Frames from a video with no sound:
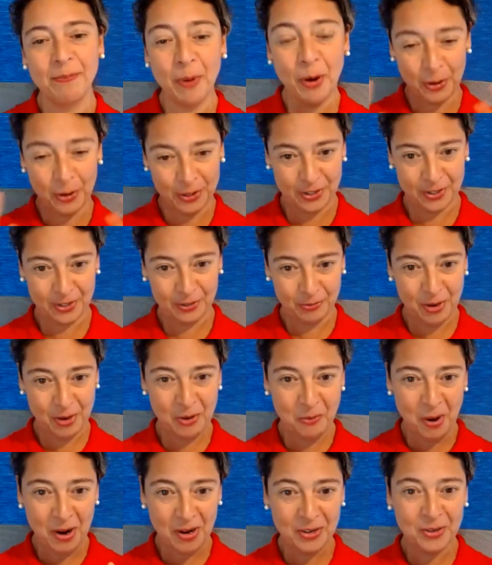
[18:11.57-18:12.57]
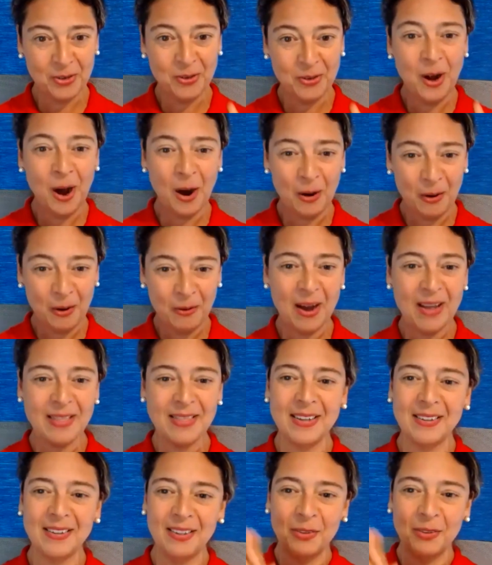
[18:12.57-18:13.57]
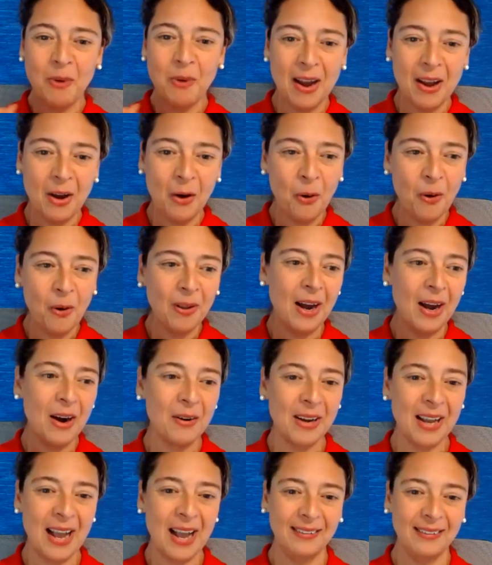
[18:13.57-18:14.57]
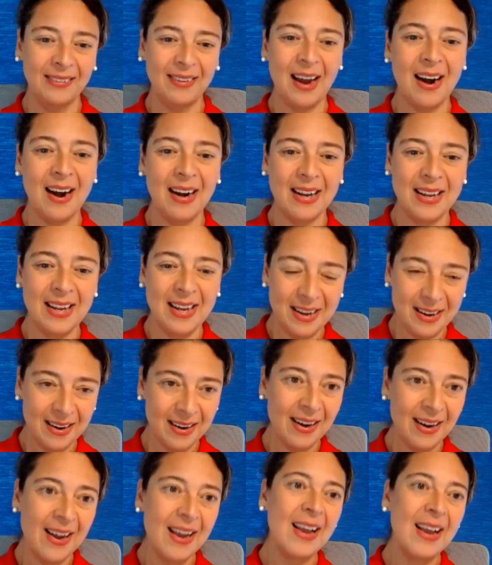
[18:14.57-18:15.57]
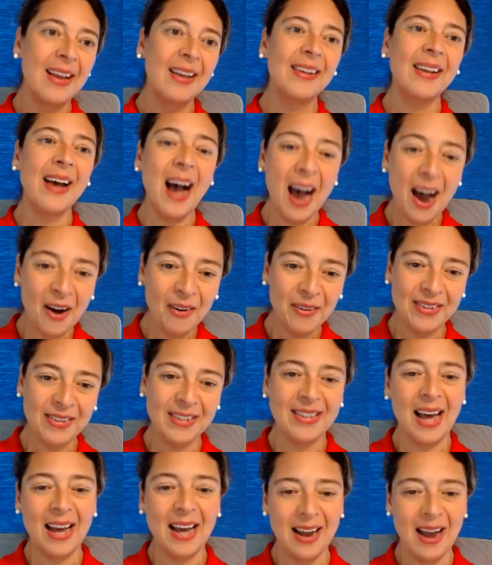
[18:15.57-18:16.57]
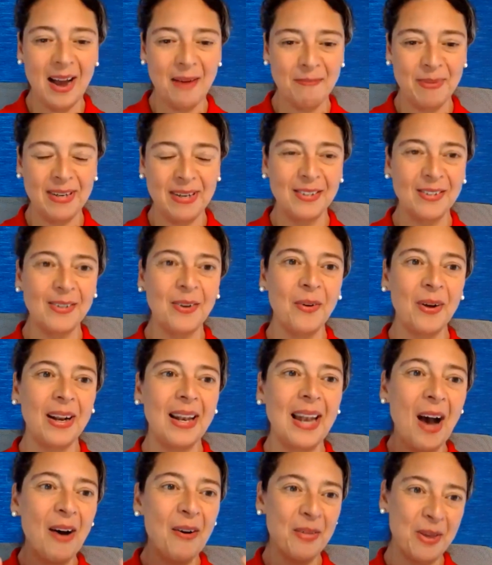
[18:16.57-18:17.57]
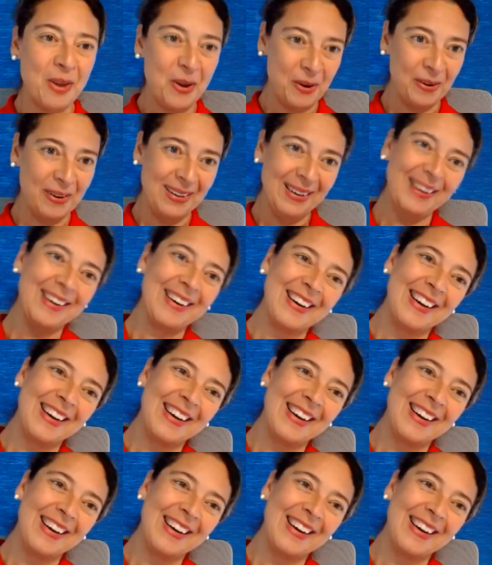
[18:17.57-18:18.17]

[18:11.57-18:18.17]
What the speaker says: But we want to know, and this is why all our guests are here, how did that happen? So Claudio,